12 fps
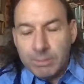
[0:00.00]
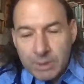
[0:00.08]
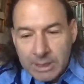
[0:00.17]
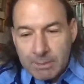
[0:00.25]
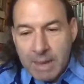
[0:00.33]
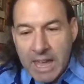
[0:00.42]

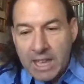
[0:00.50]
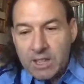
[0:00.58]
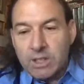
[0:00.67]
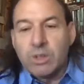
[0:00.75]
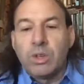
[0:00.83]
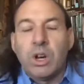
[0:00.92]

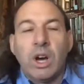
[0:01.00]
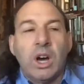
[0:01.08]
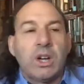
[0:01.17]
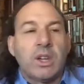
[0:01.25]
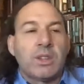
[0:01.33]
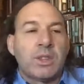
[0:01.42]
demand
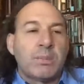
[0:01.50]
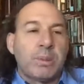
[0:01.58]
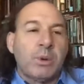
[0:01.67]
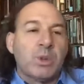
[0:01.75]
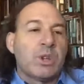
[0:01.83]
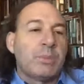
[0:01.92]
the
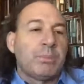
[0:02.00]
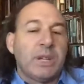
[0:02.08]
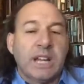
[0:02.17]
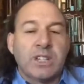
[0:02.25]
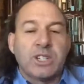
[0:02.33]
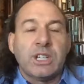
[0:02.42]
promotion and
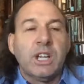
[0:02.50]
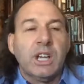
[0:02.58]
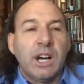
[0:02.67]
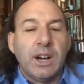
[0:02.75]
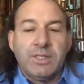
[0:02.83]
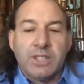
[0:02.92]
protection
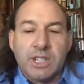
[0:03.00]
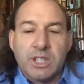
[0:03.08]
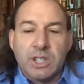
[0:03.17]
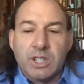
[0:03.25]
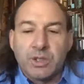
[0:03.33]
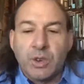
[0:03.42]
of
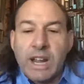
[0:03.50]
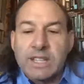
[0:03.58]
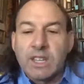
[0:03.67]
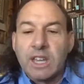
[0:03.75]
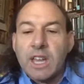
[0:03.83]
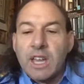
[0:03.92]
Indigenous
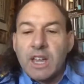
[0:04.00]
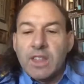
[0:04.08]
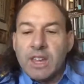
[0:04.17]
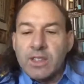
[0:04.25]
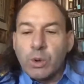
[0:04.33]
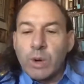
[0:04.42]
rights.
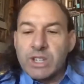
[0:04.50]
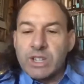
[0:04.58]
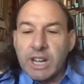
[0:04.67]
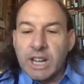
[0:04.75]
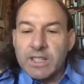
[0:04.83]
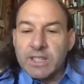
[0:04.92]
The other
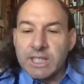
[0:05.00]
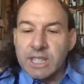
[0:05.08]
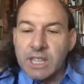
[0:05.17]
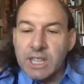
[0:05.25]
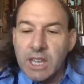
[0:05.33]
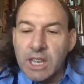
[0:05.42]
question I
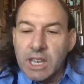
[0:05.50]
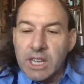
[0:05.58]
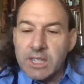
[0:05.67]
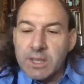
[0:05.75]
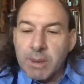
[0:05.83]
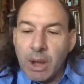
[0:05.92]
see
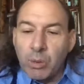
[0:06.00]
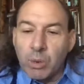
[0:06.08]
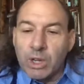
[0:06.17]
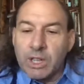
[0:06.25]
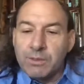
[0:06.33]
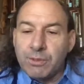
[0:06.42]
is about
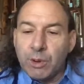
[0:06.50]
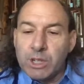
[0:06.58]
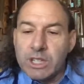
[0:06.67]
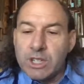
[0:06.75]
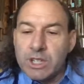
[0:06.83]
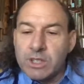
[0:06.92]
working for
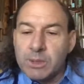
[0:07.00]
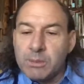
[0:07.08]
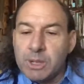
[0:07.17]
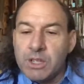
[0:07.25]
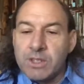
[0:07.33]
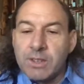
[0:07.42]
Indigenous
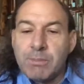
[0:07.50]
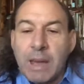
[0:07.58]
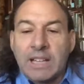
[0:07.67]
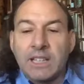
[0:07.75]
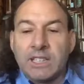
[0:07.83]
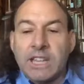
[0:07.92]
communities of
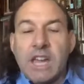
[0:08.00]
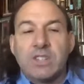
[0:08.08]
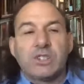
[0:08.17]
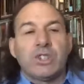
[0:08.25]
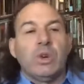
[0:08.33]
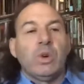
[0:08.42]
Bangladesh.
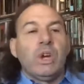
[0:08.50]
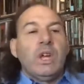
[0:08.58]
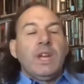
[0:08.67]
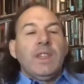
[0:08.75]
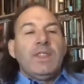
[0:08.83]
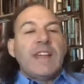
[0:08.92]
So
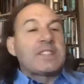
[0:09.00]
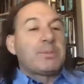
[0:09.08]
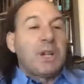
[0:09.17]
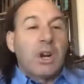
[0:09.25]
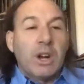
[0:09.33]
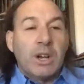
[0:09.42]
that's
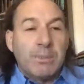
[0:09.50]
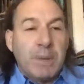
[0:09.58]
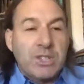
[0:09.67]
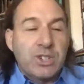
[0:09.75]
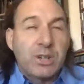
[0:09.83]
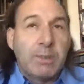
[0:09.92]
been already
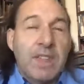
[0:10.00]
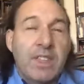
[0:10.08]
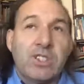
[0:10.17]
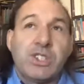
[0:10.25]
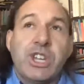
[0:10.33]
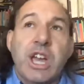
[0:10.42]
mentioned by
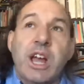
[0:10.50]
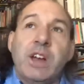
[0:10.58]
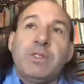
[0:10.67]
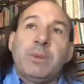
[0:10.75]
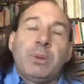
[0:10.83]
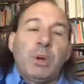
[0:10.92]
the chair
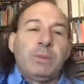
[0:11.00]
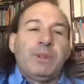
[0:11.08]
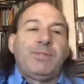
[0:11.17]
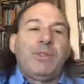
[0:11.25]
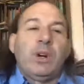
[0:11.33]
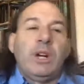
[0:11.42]
of the
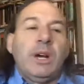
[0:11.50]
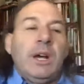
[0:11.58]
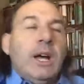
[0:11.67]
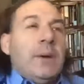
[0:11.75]
Permanent Fora,